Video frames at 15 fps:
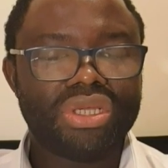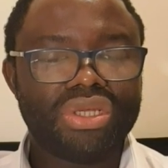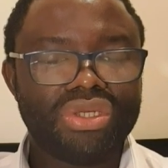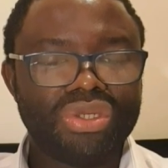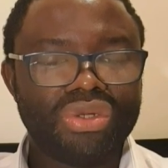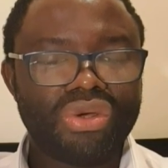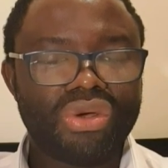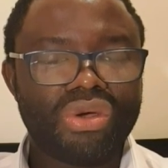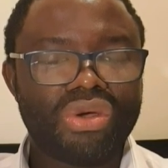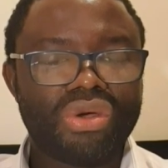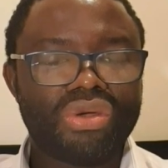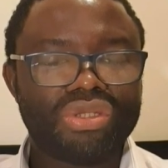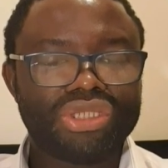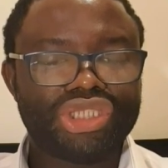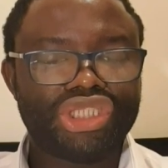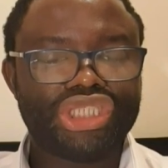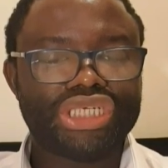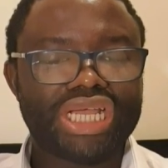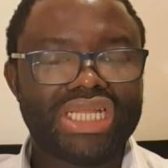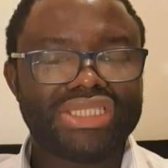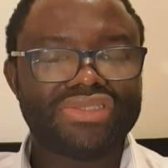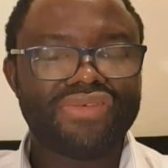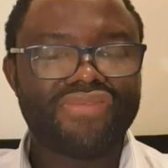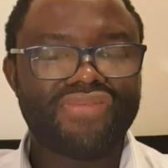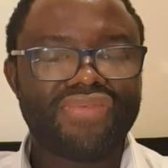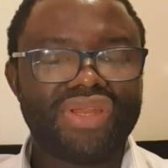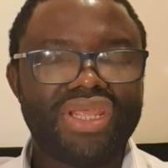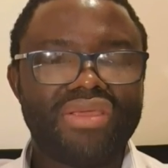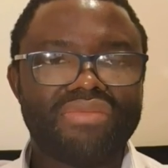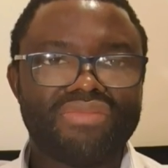nor shall the
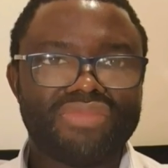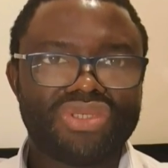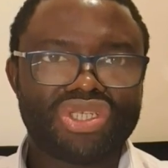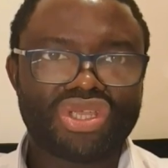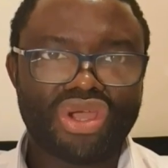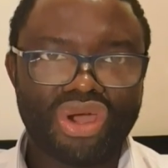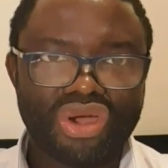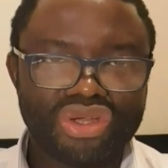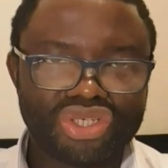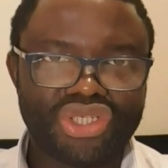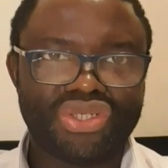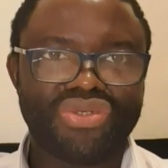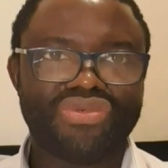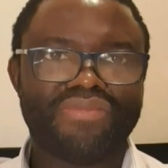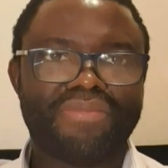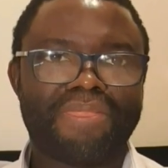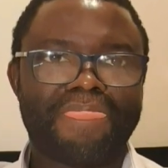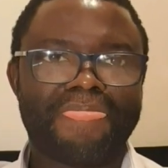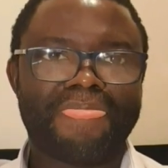flame scorch you.